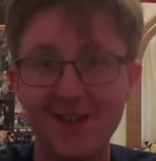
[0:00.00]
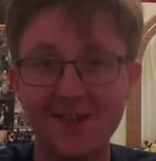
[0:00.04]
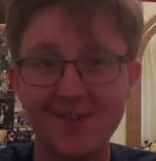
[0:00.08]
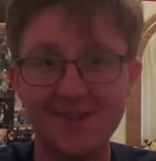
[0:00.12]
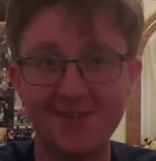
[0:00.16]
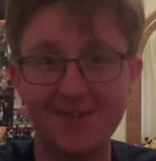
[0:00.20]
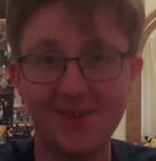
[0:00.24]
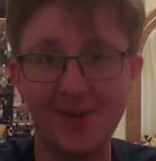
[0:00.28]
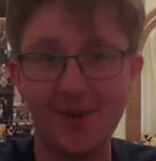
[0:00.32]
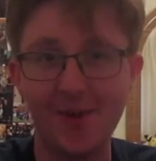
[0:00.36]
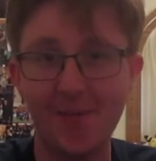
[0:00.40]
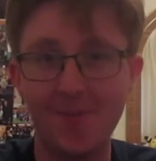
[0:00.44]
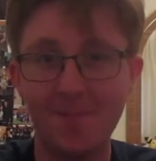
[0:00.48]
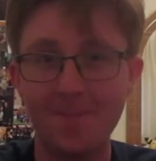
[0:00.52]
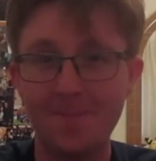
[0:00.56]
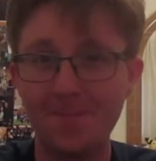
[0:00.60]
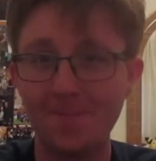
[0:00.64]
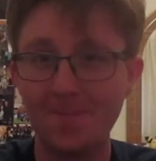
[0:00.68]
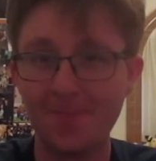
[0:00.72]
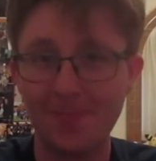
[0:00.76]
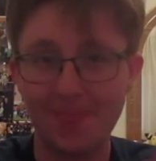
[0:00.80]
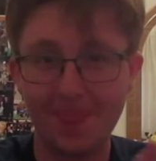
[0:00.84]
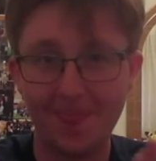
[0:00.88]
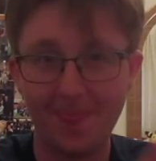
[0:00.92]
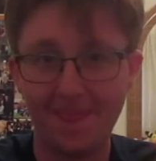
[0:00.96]
So,
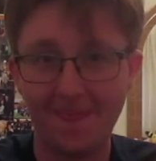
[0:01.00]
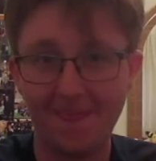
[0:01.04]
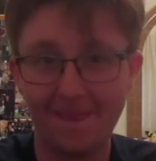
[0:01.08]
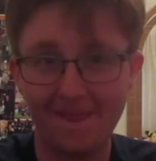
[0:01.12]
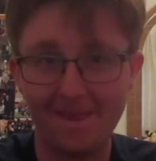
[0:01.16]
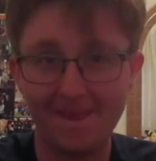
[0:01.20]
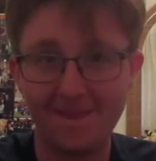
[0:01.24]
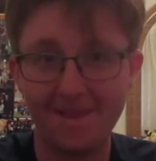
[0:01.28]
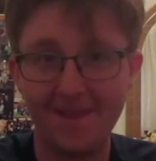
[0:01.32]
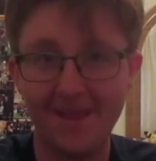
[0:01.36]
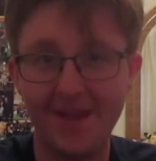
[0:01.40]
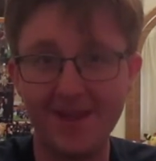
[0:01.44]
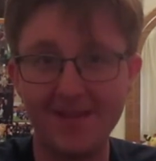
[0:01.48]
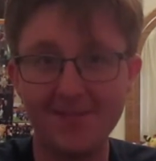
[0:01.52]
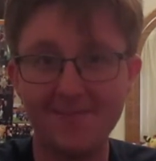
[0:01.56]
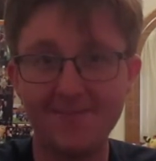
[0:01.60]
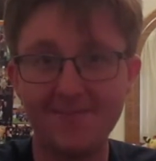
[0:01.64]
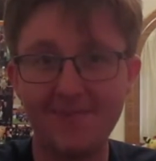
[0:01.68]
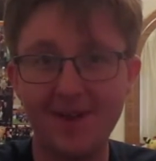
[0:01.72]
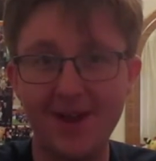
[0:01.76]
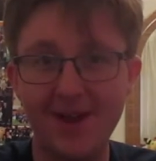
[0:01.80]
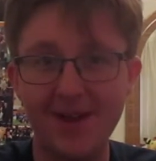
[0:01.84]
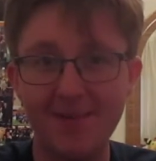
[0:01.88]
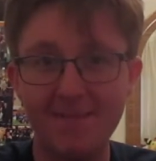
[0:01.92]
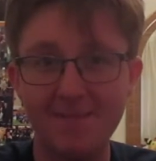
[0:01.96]
that's
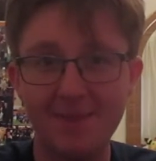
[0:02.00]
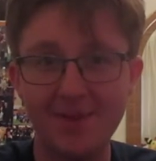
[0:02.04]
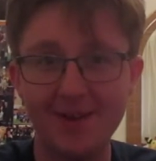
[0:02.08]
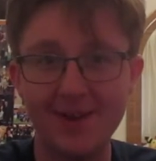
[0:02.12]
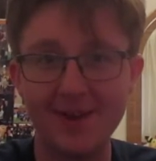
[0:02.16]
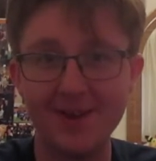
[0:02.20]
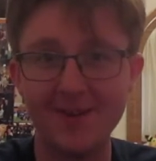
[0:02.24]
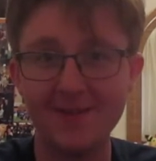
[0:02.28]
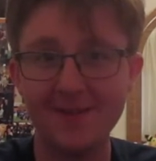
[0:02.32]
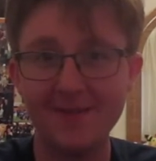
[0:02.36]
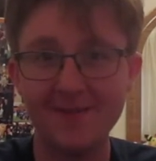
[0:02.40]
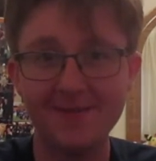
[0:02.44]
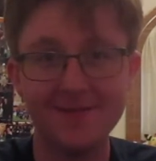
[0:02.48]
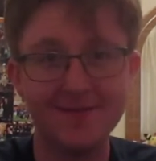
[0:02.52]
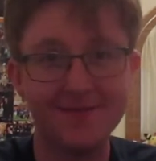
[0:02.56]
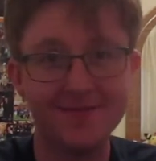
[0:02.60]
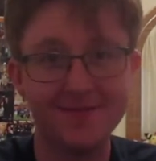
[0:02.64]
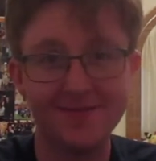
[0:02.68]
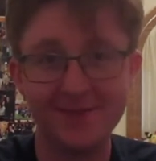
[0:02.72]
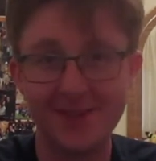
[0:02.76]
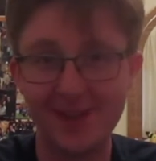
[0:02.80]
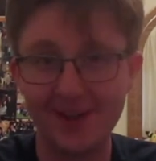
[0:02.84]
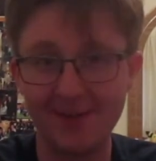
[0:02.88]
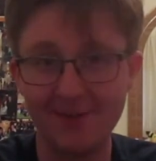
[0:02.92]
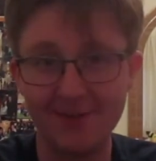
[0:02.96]
my opinion.
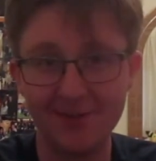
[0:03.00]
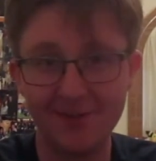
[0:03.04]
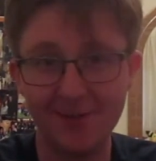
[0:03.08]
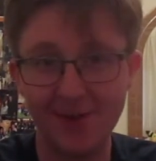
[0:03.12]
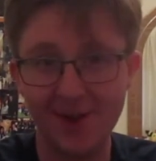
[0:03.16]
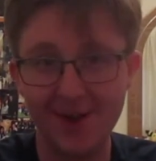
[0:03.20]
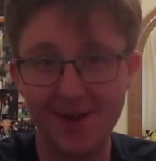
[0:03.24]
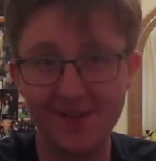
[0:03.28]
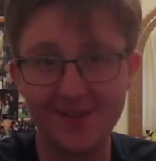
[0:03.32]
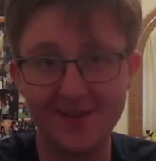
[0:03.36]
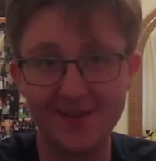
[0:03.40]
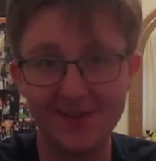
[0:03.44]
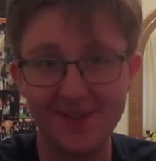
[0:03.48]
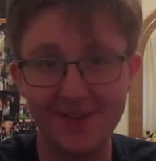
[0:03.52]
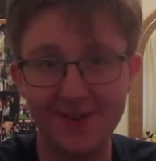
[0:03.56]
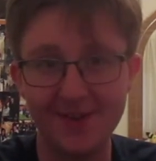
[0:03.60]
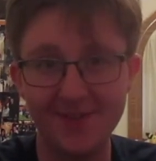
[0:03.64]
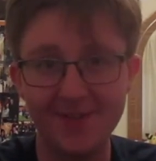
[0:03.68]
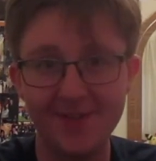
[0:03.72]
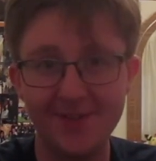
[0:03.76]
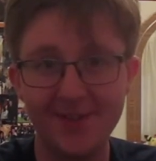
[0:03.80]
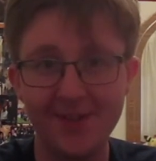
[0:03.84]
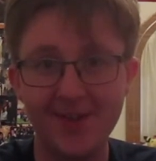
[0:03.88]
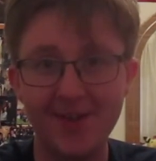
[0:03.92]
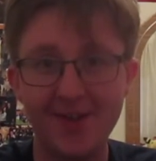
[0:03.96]
Take it with a grain of
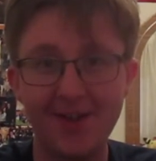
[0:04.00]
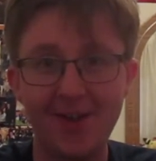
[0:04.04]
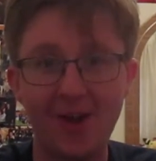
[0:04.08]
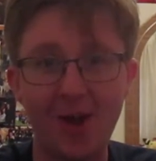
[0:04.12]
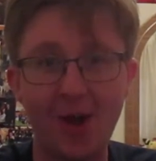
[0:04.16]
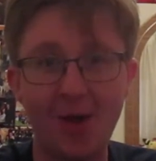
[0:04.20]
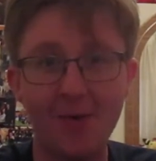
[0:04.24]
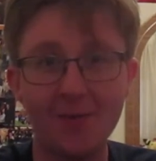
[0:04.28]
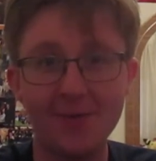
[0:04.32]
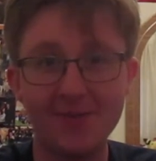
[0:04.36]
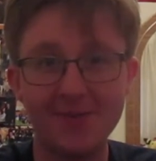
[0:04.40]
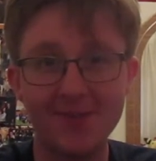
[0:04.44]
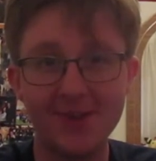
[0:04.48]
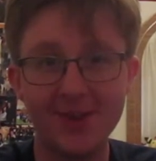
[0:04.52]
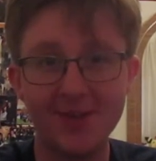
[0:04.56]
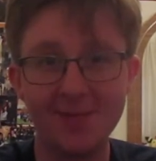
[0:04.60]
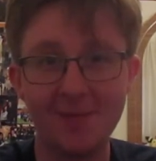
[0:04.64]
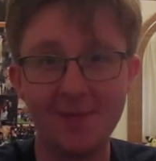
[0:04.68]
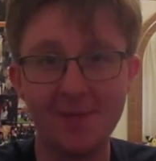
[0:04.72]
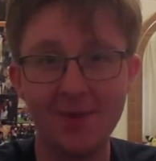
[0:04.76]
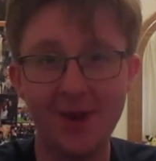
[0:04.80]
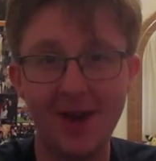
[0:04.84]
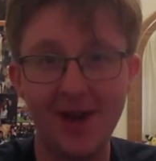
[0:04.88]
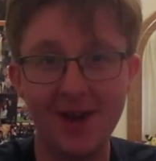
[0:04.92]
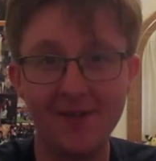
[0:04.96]
salt. Obviously, other
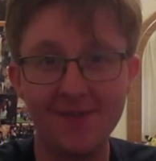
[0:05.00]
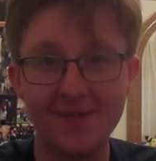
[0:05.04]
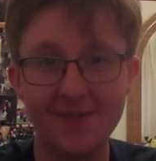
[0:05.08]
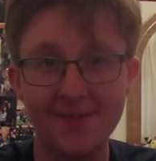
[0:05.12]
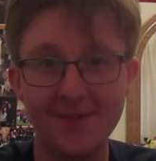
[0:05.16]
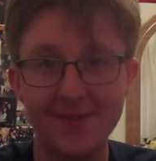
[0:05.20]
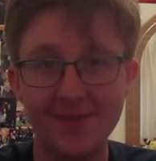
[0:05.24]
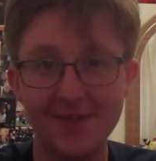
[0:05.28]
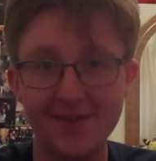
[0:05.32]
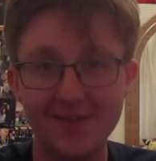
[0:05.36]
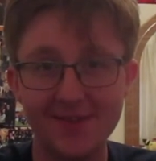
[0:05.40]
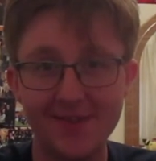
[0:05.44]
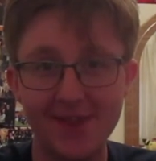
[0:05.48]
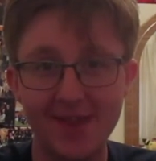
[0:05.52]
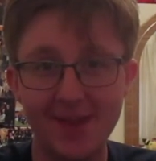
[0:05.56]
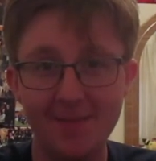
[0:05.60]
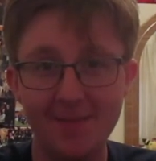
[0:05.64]
people have something to say